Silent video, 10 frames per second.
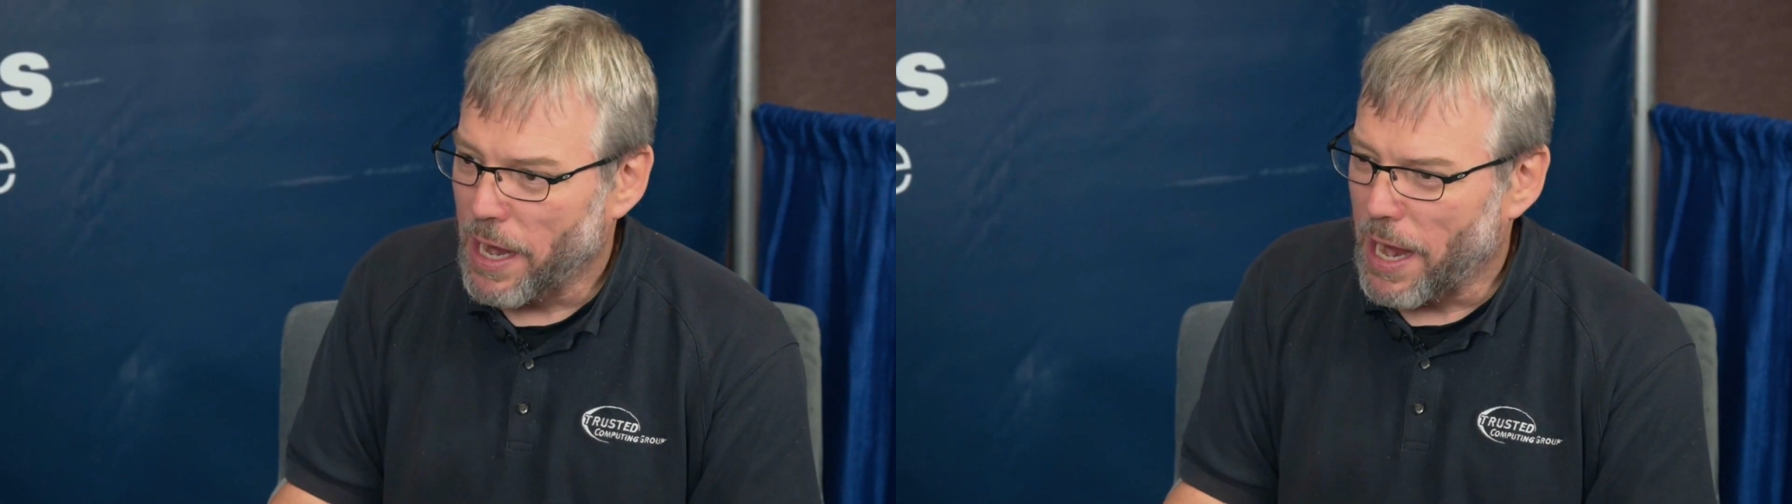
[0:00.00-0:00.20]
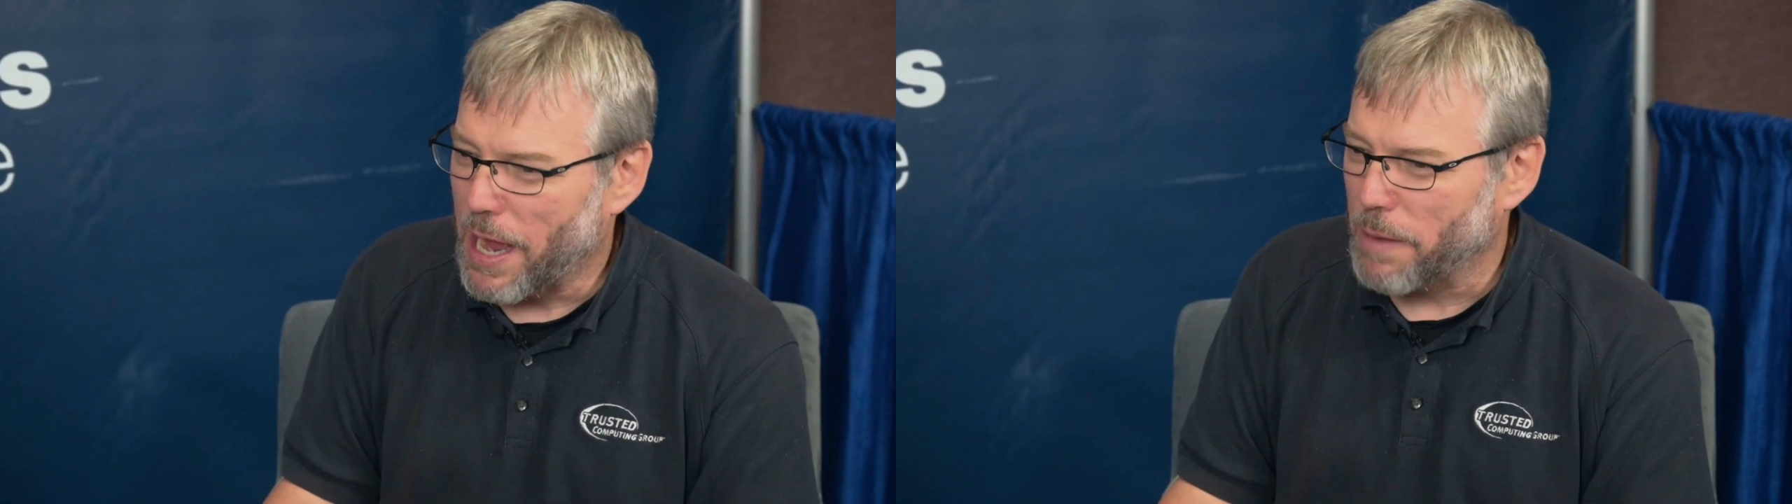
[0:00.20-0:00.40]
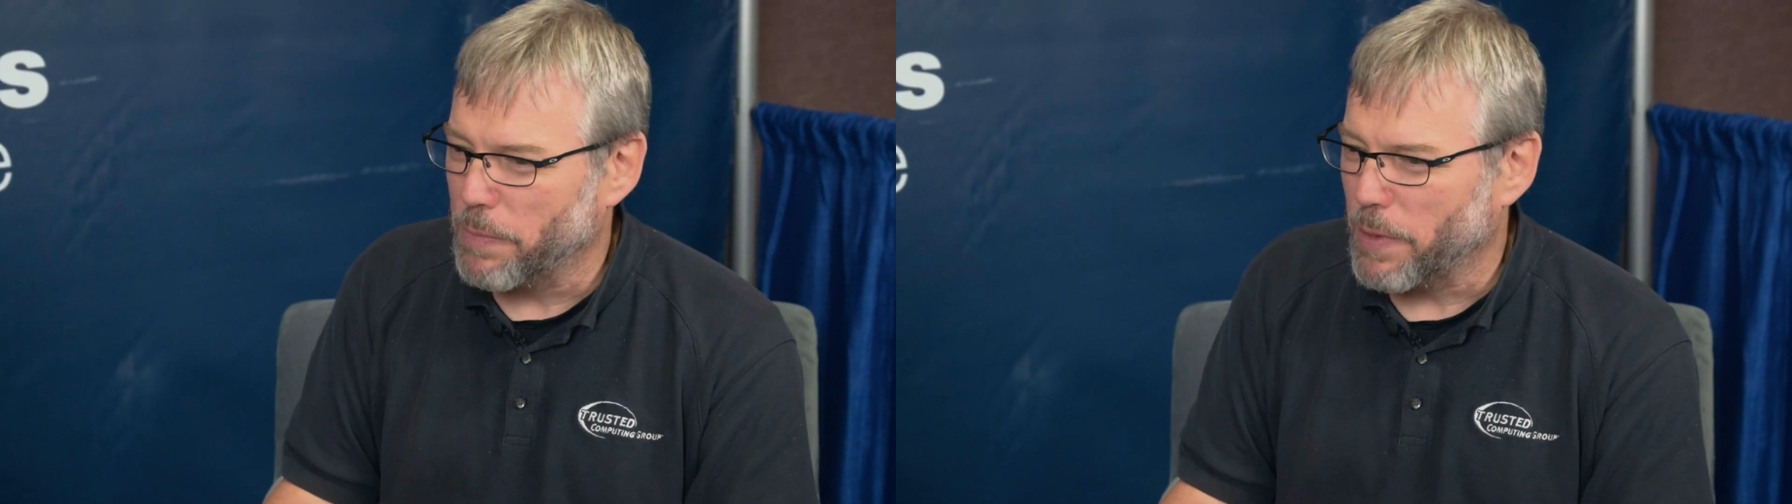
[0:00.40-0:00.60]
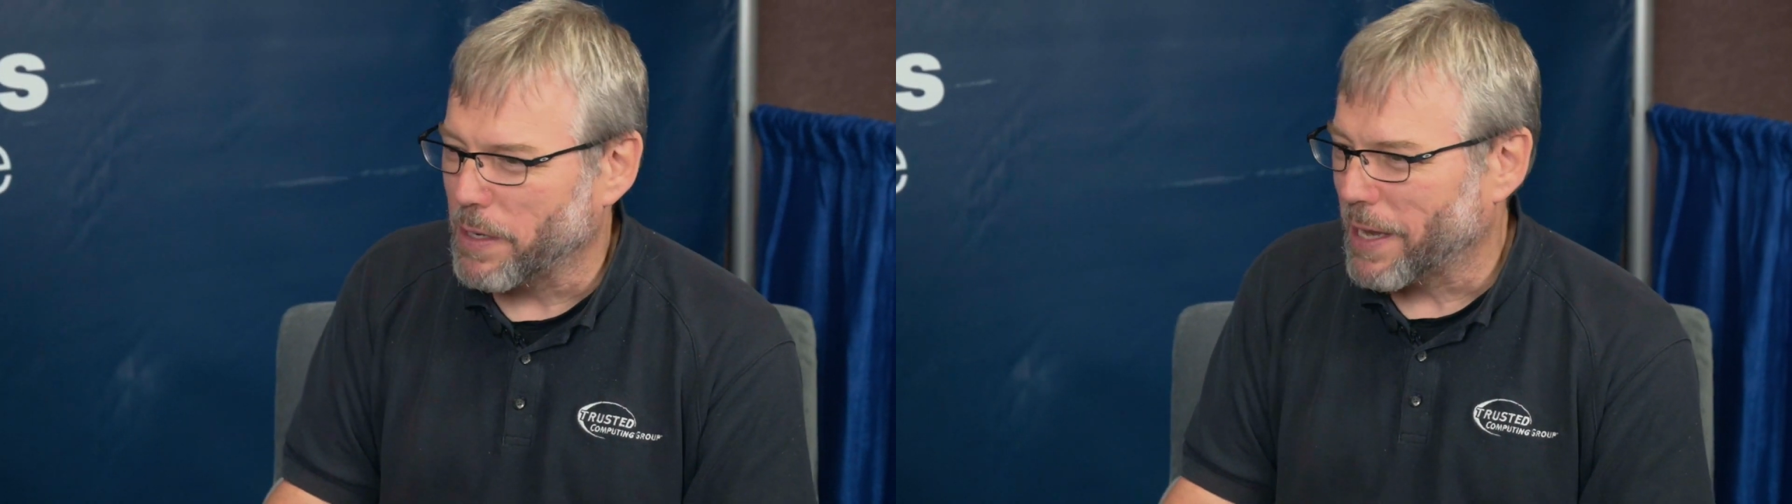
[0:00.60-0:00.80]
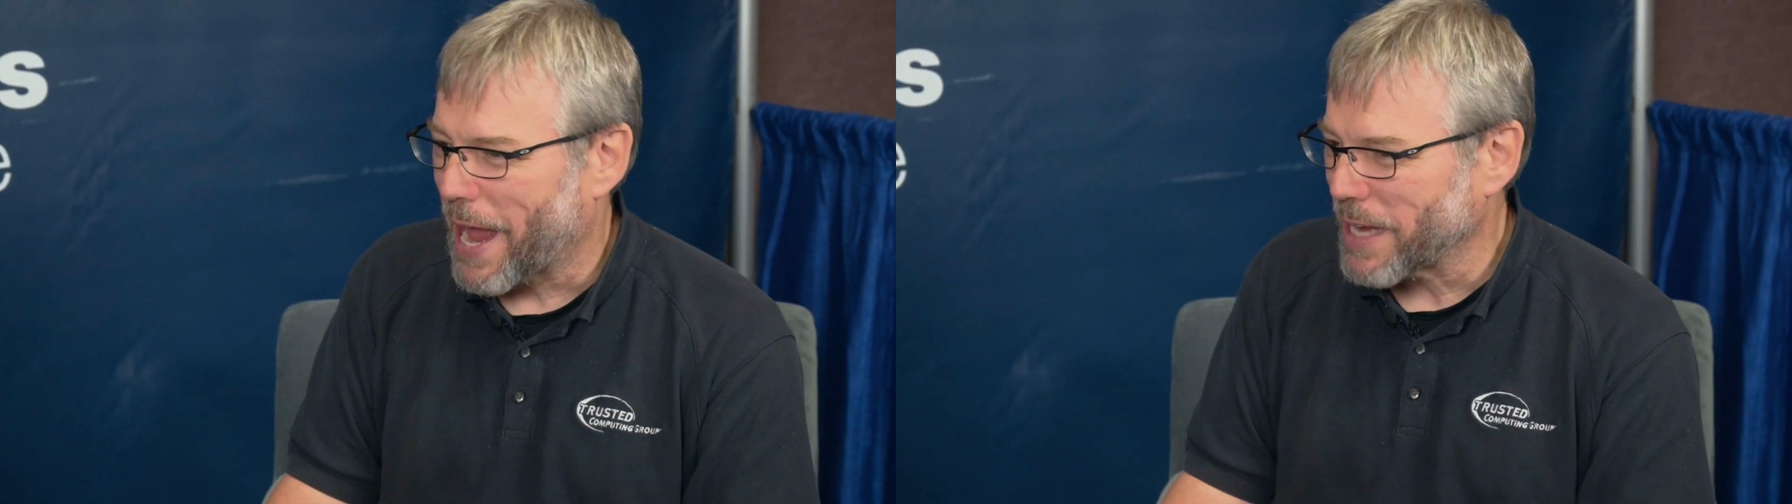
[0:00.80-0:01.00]
Second
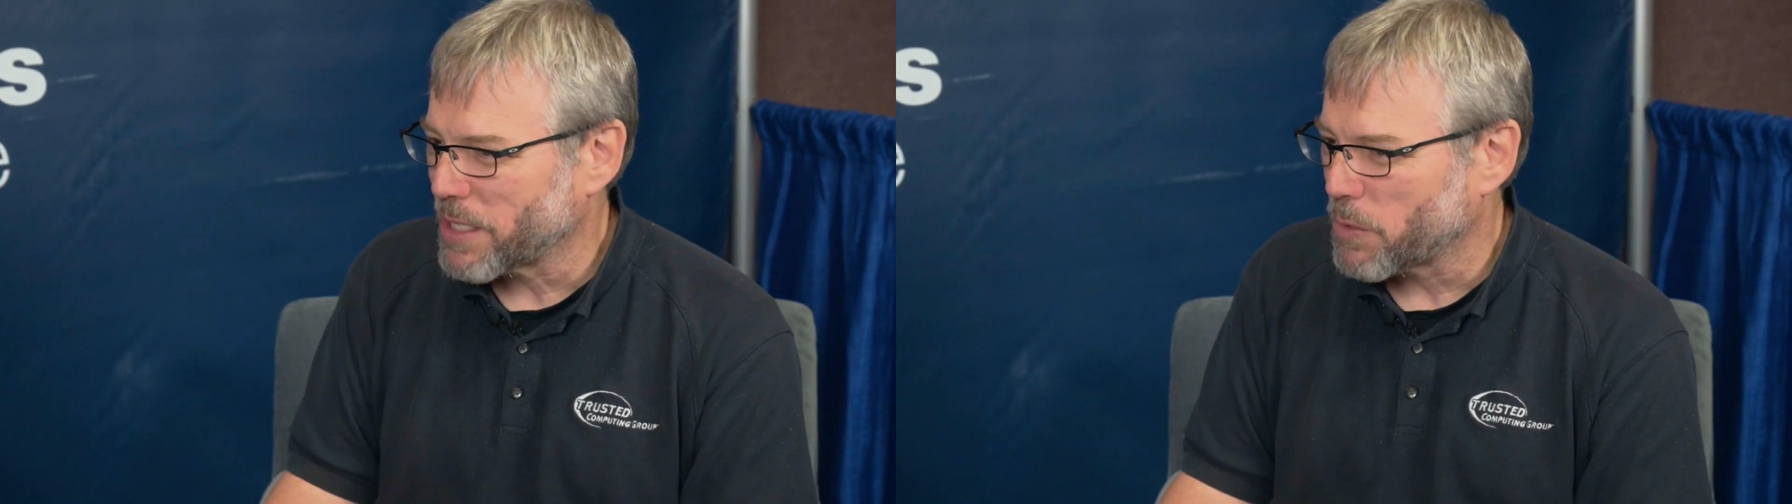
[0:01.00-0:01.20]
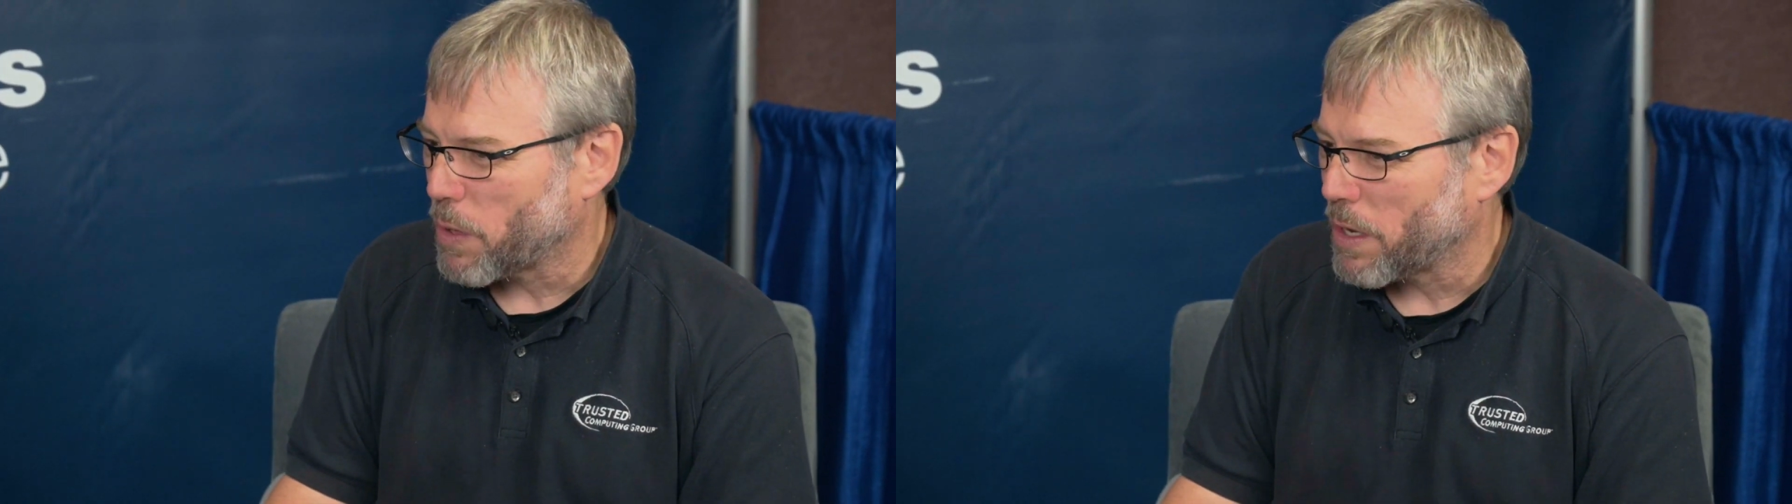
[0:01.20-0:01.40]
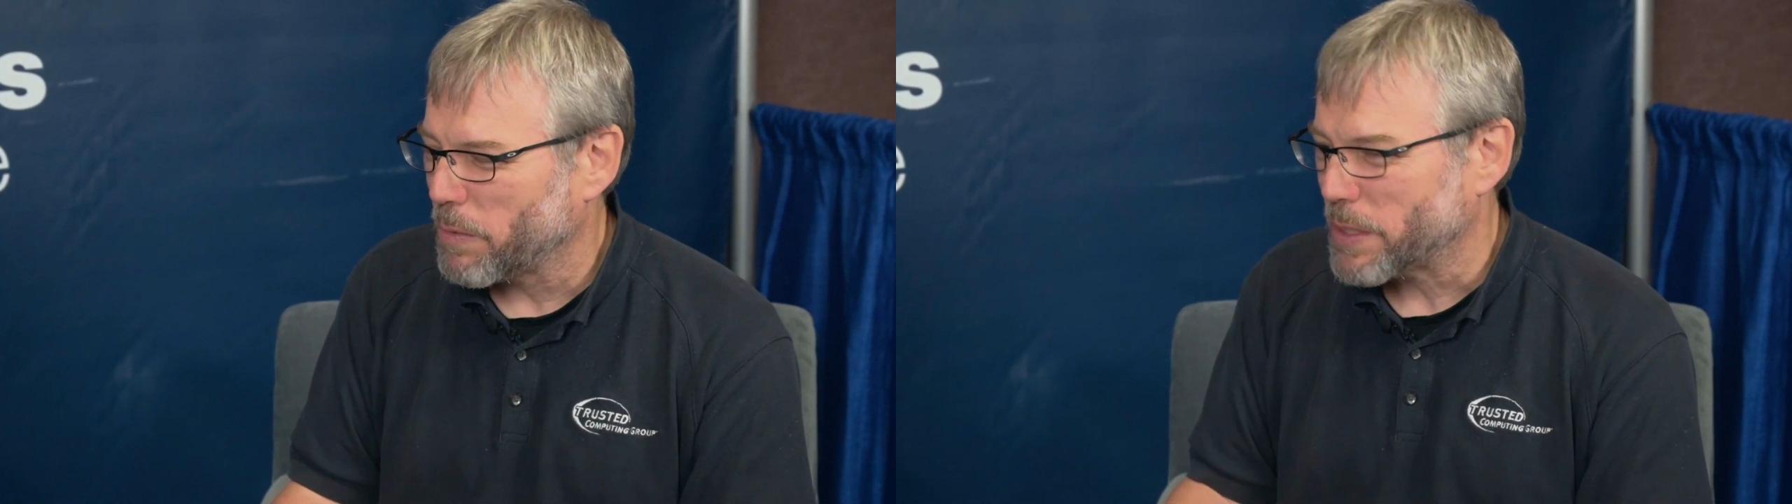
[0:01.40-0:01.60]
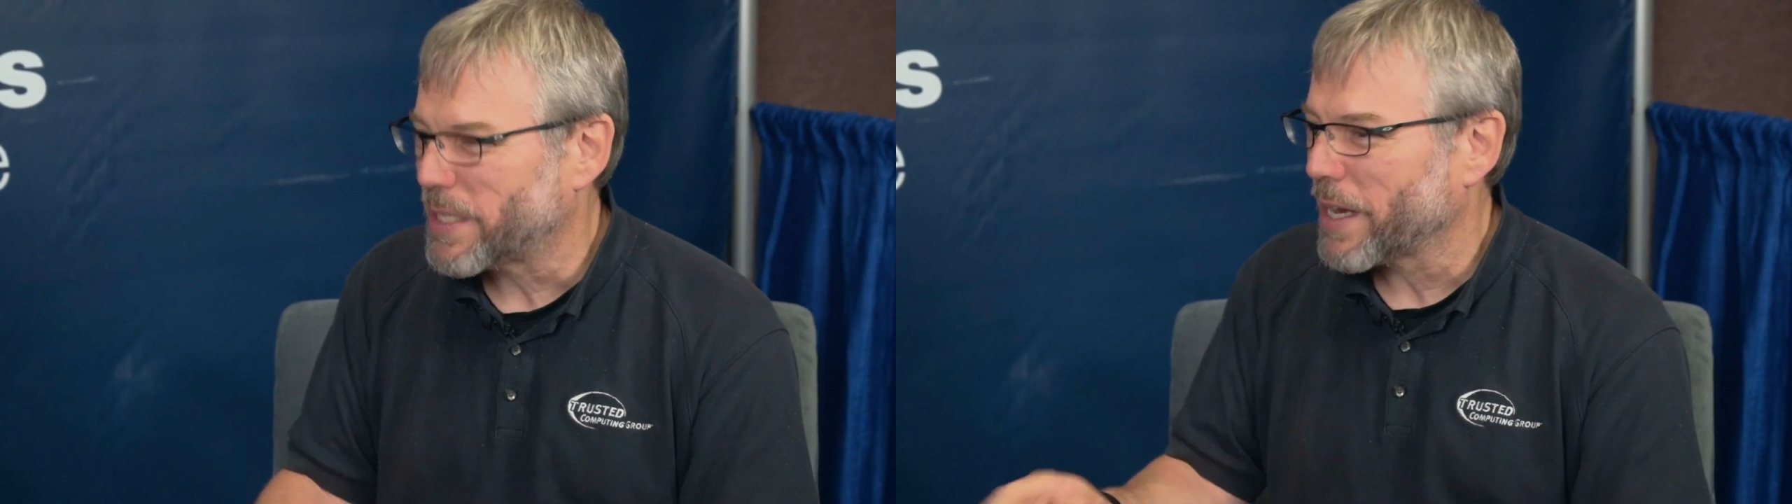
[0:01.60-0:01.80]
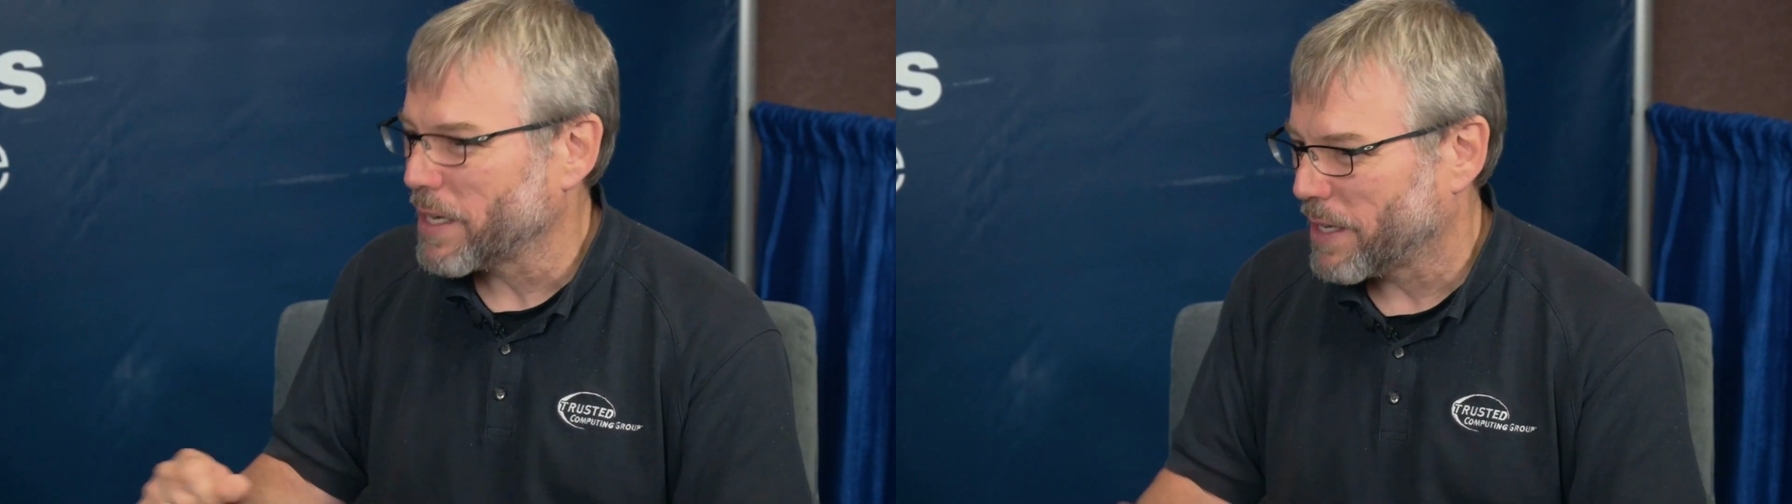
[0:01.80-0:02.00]

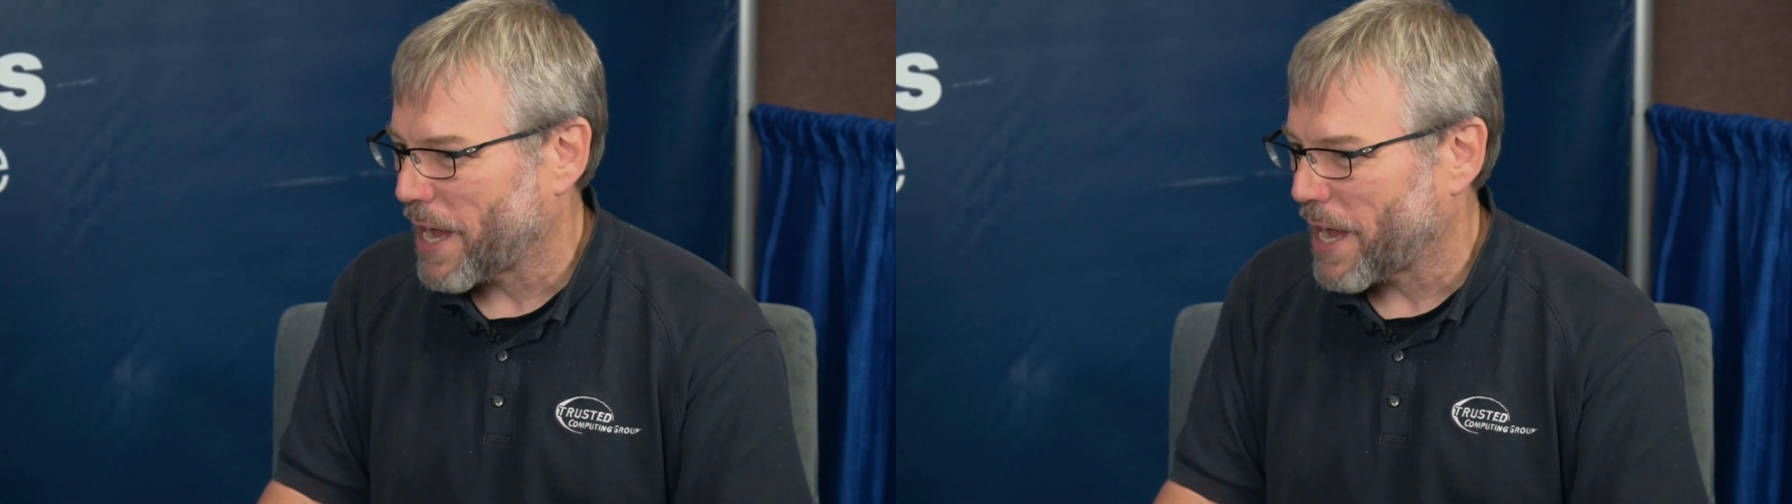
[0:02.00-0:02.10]
to